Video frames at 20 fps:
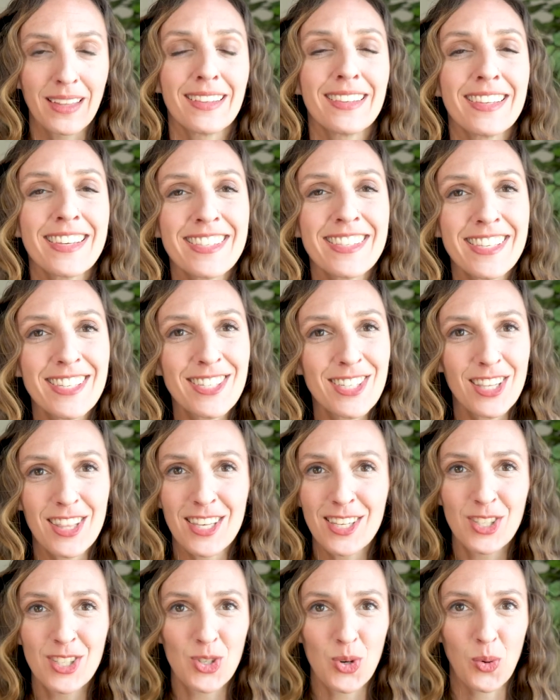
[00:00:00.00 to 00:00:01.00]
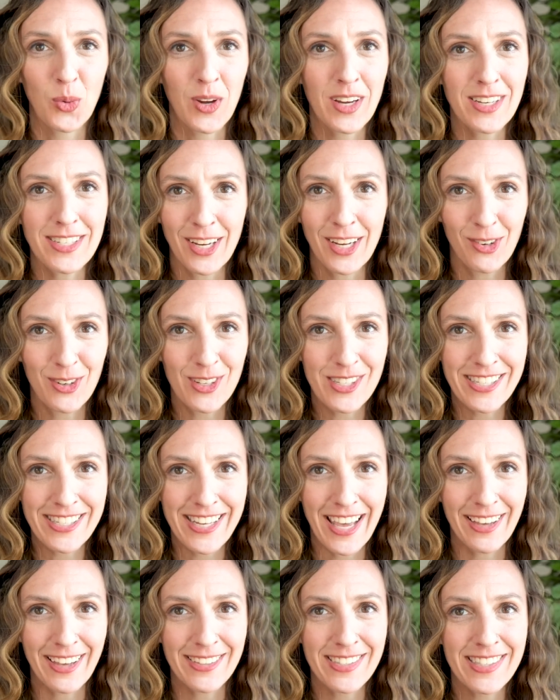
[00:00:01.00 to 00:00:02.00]
Listen to this story Terence
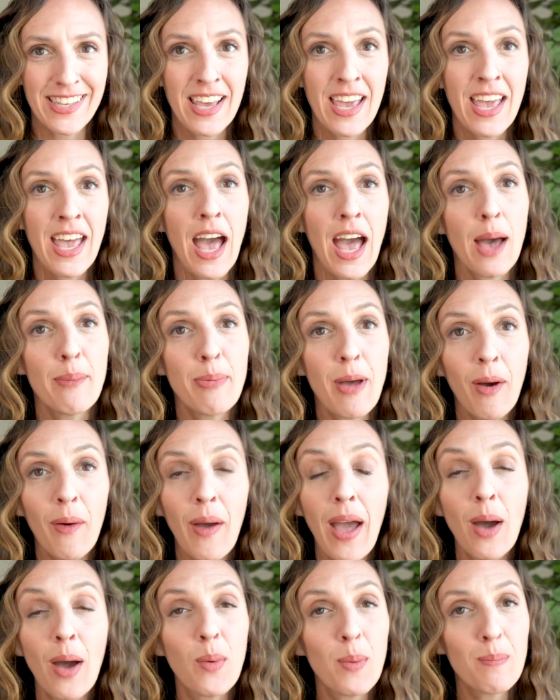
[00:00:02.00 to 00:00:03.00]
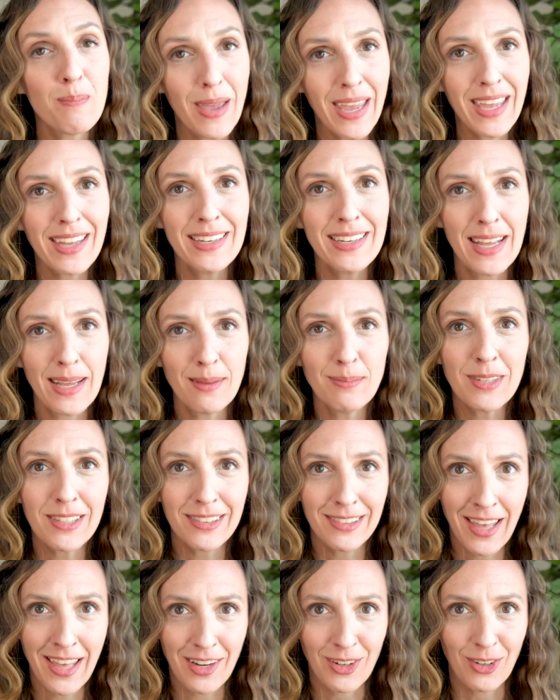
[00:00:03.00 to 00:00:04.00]
tells about how a man named
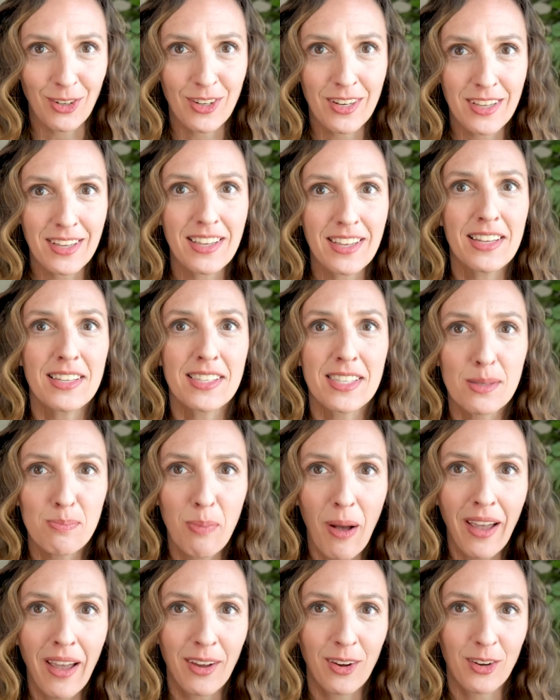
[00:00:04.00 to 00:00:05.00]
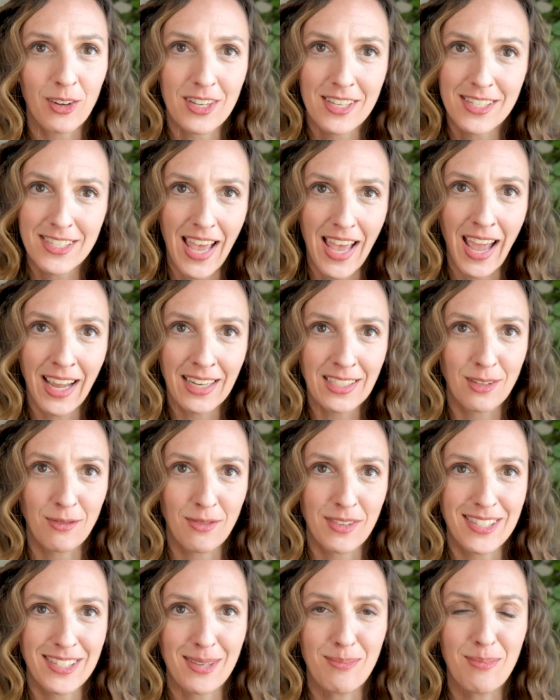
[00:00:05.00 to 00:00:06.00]
Leonard inspired his
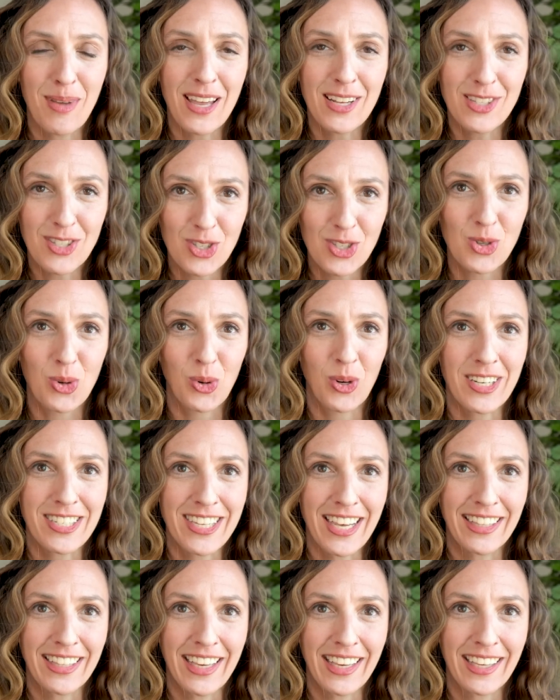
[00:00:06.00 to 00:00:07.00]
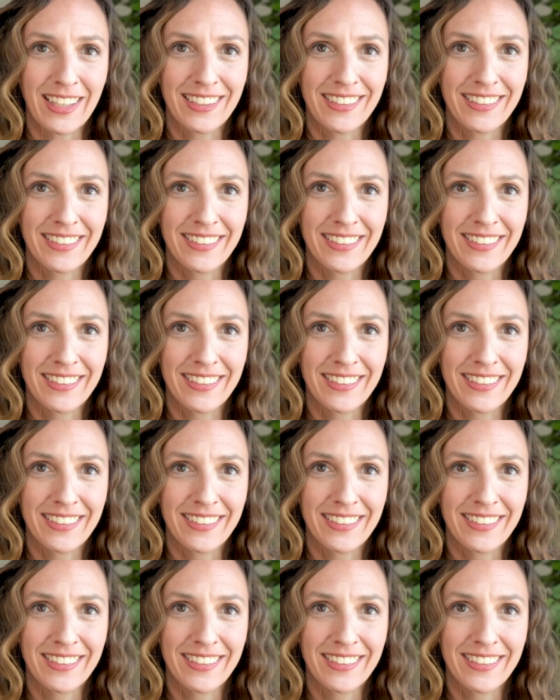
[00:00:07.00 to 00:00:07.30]
activism and storytelling.